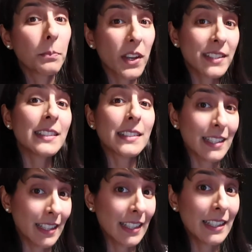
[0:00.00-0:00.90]
I did
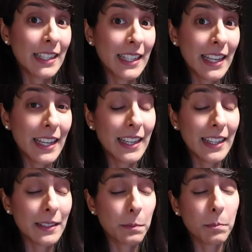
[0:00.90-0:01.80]
study,
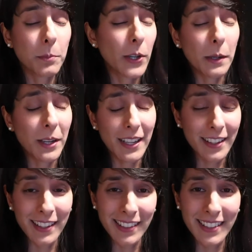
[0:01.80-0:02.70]
and boy, am I
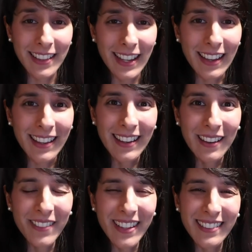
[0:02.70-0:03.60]
glad I did that
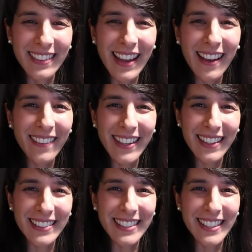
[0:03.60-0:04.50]
because now I
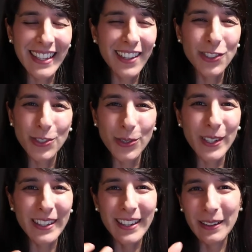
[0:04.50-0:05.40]
get to
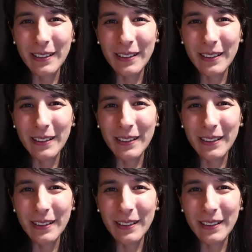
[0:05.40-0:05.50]
enjoy